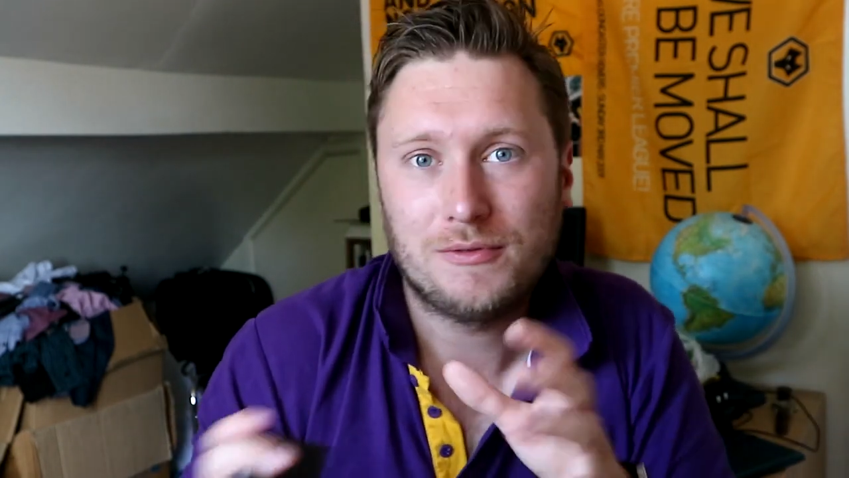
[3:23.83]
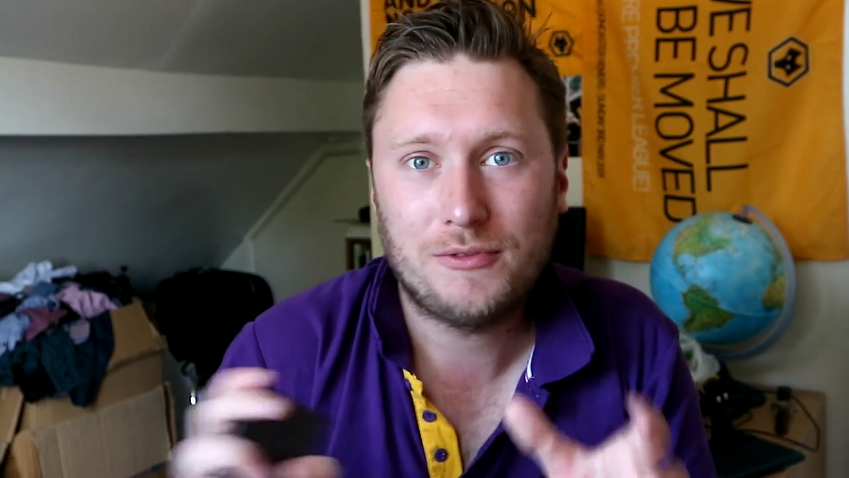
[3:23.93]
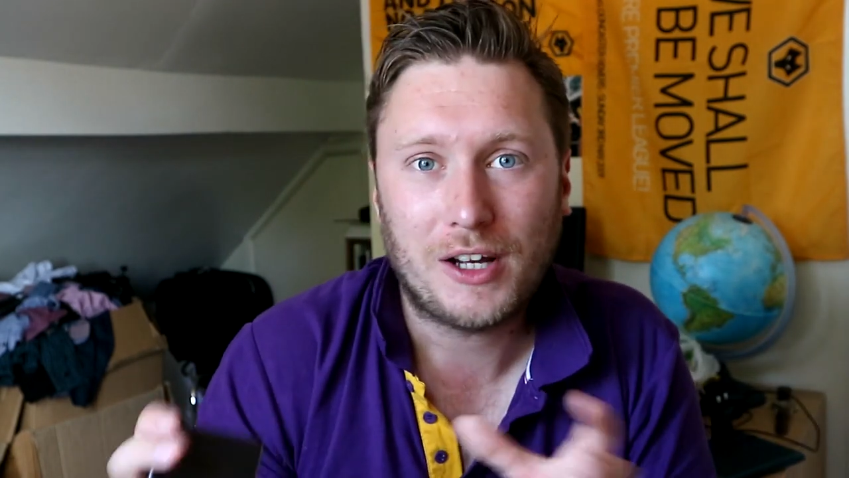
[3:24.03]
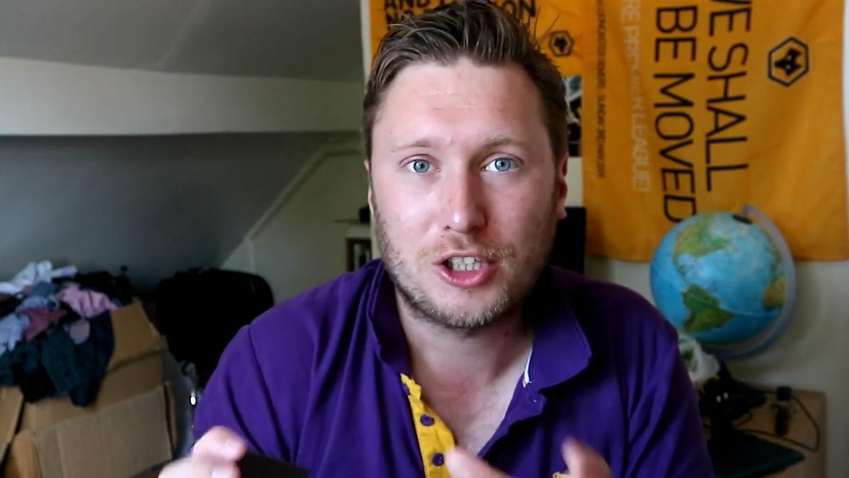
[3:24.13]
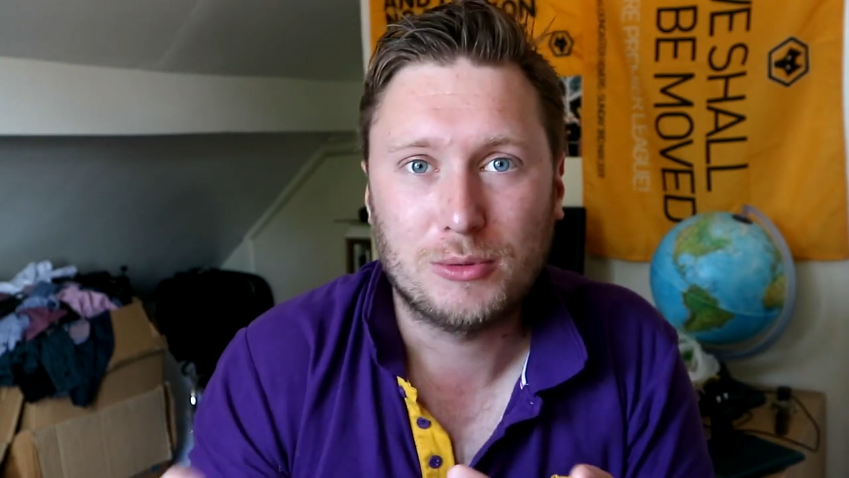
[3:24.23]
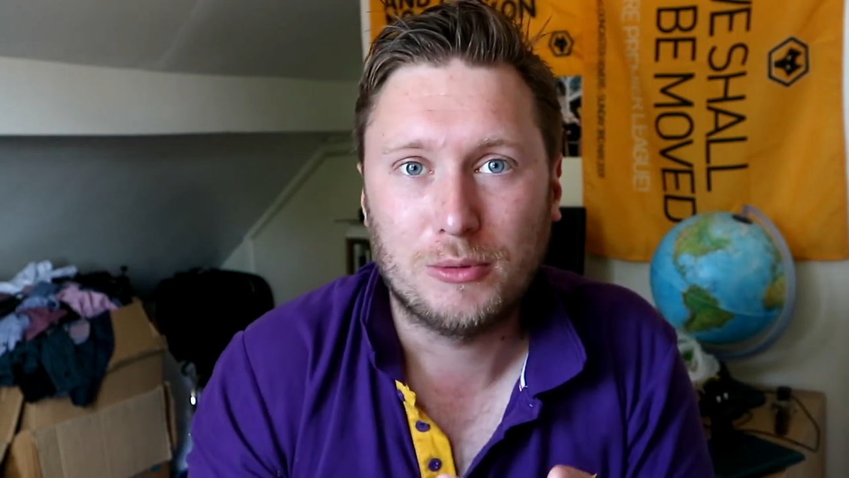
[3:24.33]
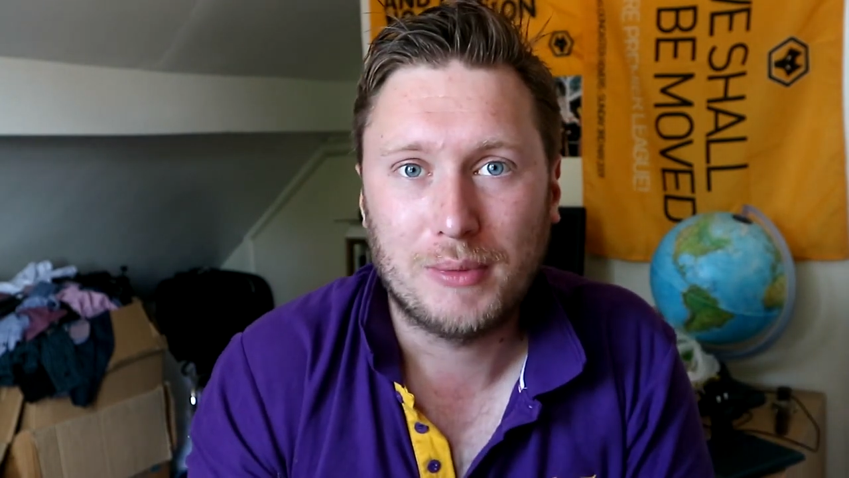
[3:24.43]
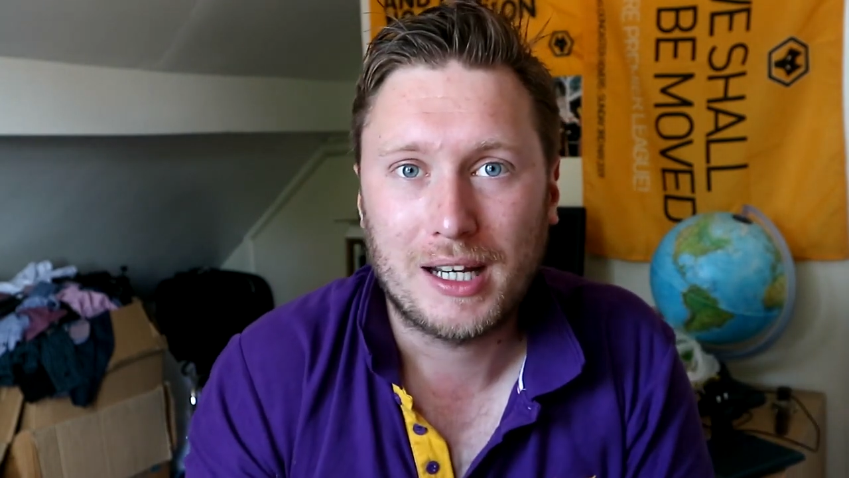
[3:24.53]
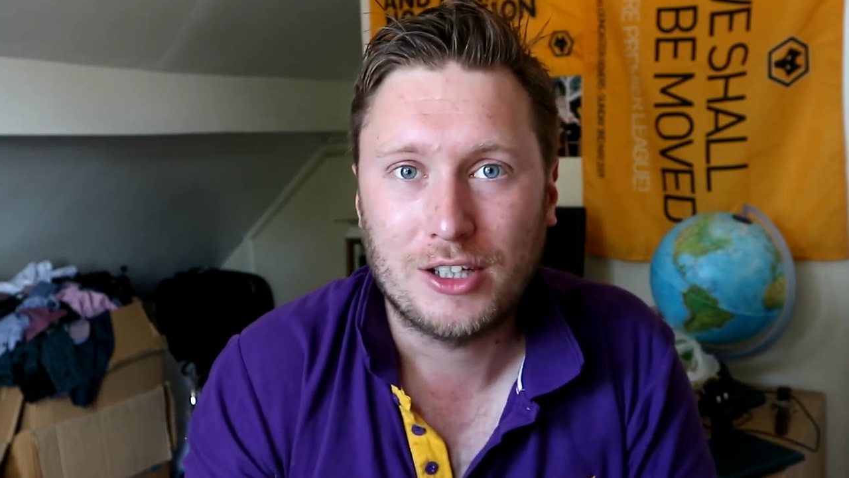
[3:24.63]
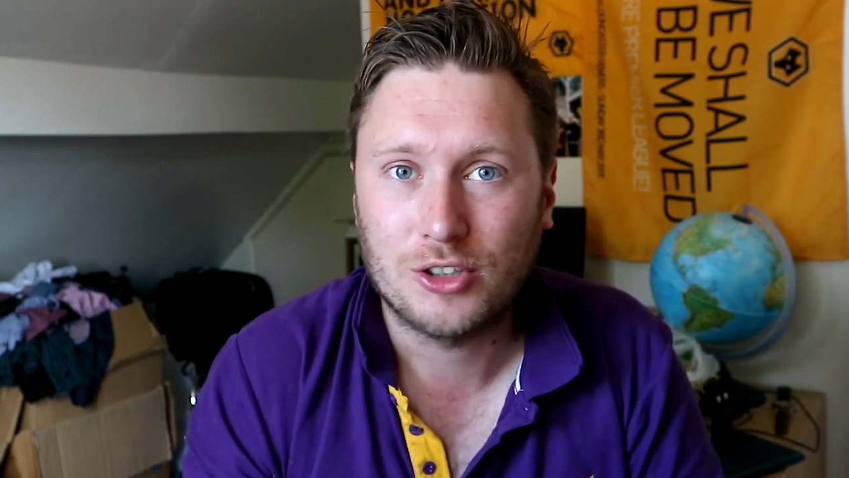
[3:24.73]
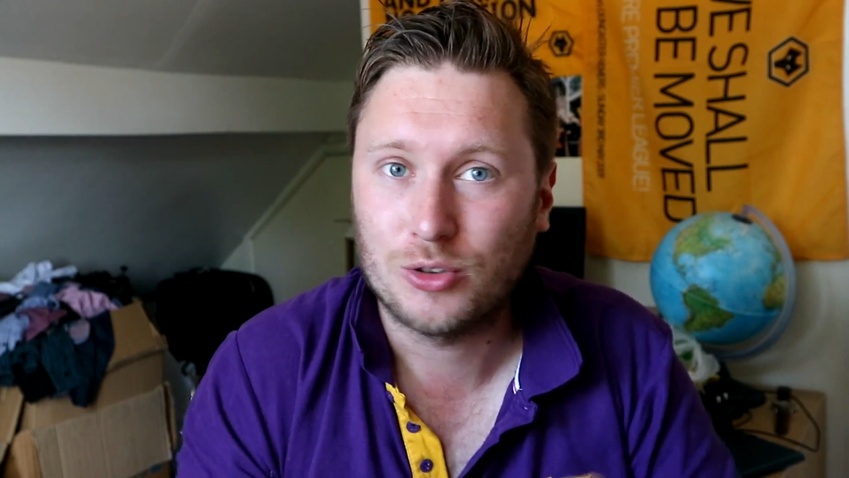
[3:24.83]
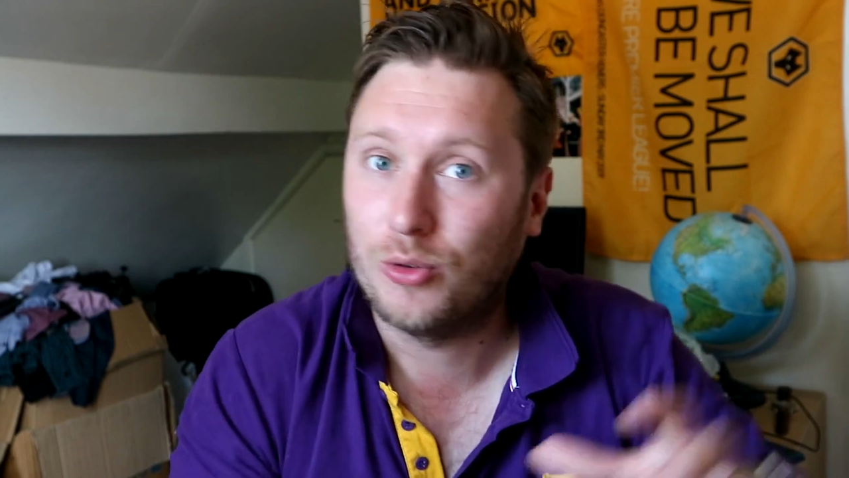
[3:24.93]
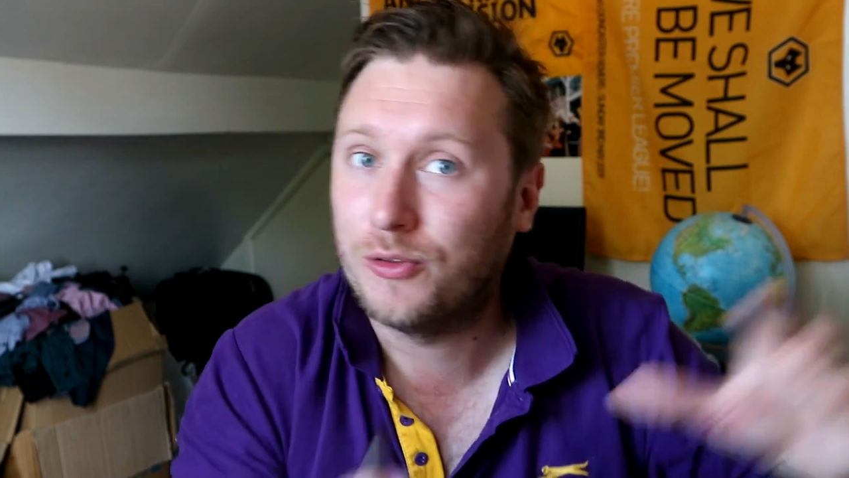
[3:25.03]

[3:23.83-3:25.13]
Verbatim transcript: fashionable managers